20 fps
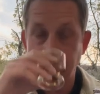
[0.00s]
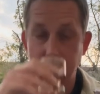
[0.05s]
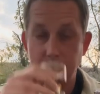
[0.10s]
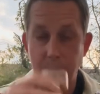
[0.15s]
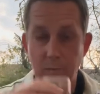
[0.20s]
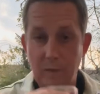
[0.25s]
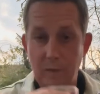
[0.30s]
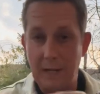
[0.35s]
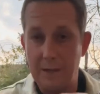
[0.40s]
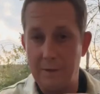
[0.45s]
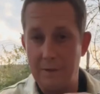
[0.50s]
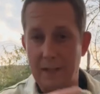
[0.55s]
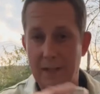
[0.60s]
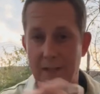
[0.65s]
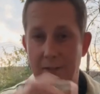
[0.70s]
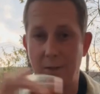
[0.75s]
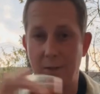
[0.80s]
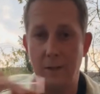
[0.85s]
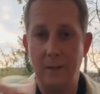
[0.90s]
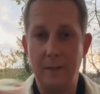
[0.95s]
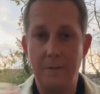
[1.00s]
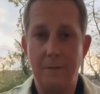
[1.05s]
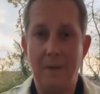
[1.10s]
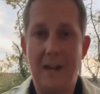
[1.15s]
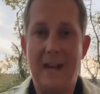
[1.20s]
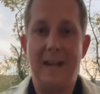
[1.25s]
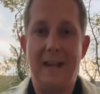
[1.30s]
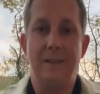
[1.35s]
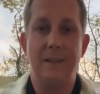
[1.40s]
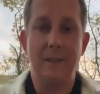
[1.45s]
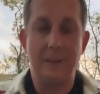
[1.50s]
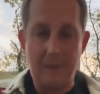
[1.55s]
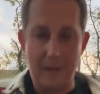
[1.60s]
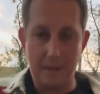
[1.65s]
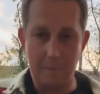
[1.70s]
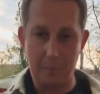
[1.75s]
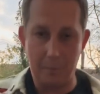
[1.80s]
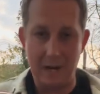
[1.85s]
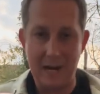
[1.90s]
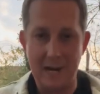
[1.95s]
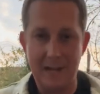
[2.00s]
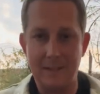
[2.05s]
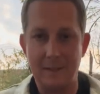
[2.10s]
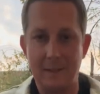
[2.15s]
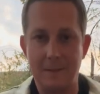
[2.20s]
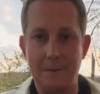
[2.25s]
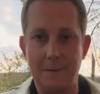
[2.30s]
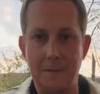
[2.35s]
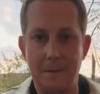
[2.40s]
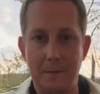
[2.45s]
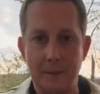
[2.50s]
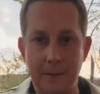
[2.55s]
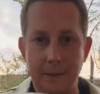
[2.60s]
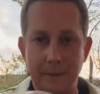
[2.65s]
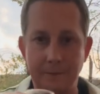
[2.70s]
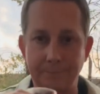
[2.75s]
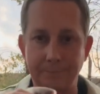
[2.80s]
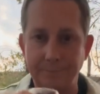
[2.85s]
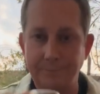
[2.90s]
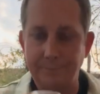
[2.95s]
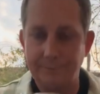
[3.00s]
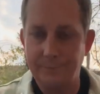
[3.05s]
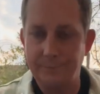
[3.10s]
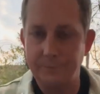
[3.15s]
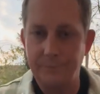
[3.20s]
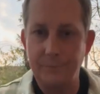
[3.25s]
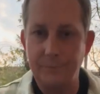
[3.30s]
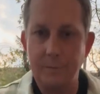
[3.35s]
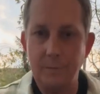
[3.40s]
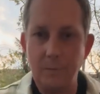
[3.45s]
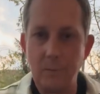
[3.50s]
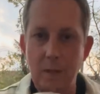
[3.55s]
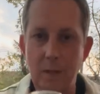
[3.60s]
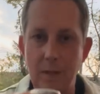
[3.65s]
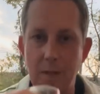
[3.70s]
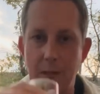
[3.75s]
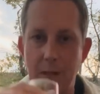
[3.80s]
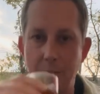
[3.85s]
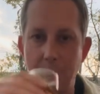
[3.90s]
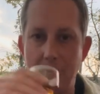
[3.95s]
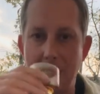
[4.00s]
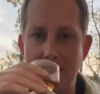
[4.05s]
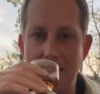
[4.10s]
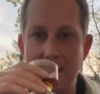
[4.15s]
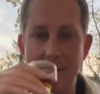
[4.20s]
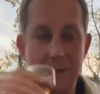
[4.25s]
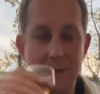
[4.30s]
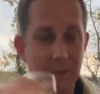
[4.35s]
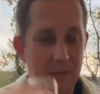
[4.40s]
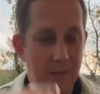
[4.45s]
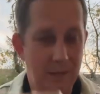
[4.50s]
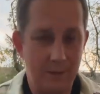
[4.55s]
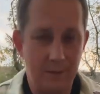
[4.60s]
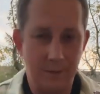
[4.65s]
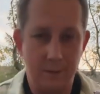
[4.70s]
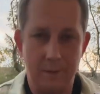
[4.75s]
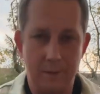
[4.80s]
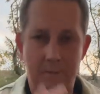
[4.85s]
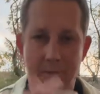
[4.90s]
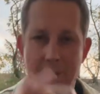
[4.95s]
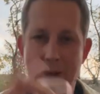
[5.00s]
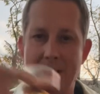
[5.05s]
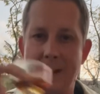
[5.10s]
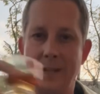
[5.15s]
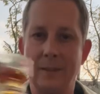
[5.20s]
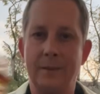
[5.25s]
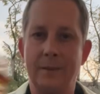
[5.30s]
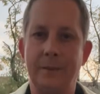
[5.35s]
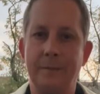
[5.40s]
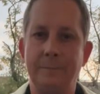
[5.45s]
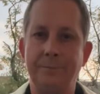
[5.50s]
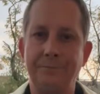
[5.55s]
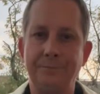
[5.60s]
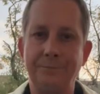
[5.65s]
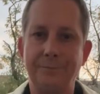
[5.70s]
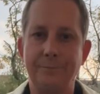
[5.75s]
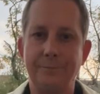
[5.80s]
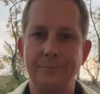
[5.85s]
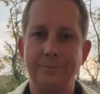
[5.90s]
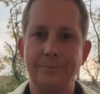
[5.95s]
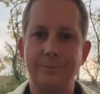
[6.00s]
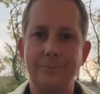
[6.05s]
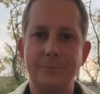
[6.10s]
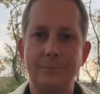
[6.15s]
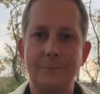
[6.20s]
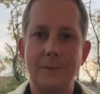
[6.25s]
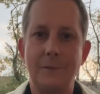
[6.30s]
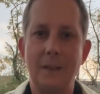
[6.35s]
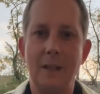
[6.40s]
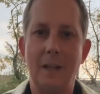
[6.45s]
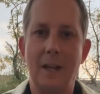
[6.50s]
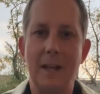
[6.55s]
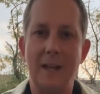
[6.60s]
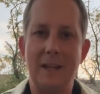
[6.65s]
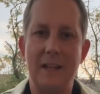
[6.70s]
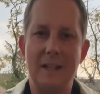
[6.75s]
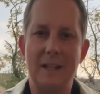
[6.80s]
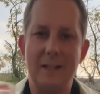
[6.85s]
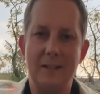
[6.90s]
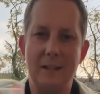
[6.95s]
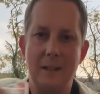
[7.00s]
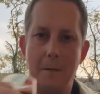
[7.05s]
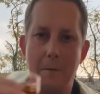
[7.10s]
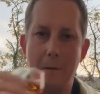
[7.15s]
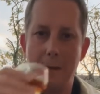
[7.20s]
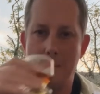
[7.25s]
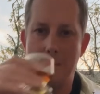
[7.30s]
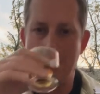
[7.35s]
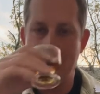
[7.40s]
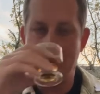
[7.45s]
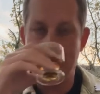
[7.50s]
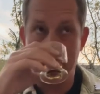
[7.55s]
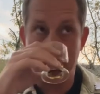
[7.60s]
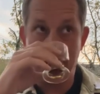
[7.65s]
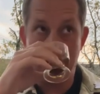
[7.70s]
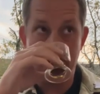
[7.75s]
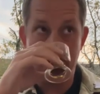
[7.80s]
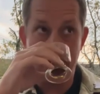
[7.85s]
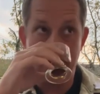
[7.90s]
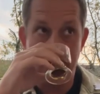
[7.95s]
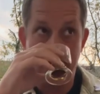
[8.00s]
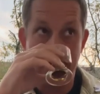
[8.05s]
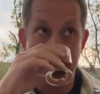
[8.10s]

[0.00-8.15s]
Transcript: Everything's going to advance. I've got brackets that I've written out. Everything's going to advance like an NCAA basketball tourney.